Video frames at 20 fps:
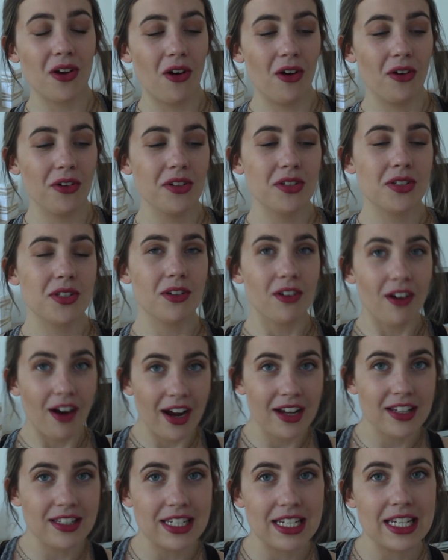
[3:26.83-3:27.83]
on
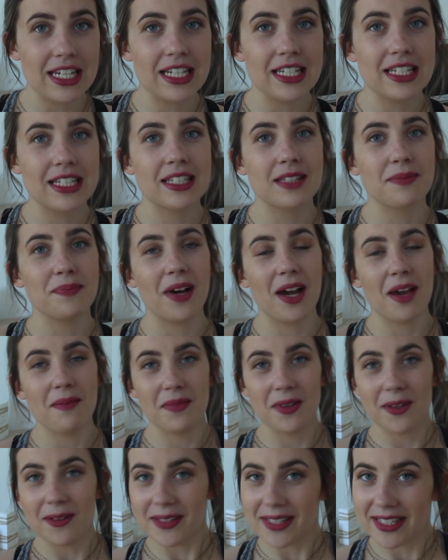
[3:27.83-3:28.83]
psoriasis, my
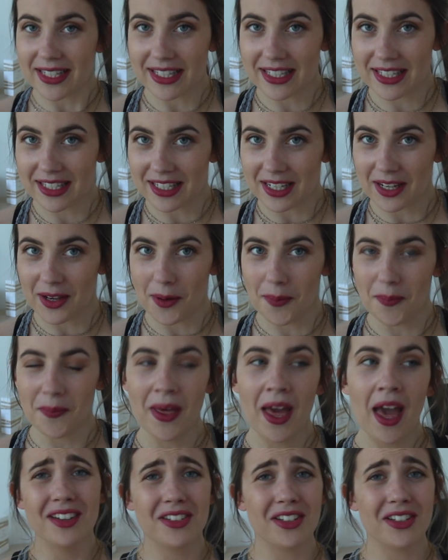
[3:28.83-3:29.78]
immune system,